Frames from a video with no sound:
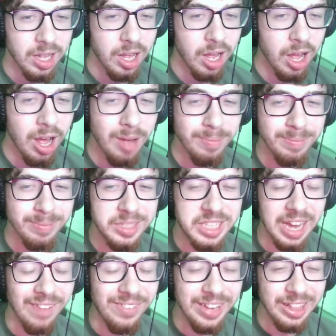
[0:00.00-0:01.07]
Yeah. oh, uh,
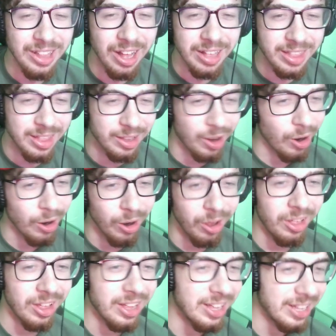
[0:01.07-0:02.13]
Jeffy lost his girl.
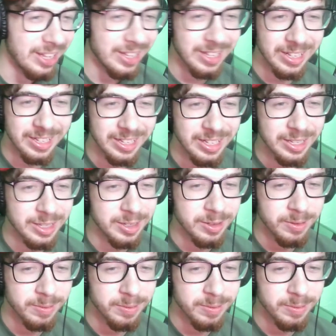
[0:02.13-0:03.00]
Um.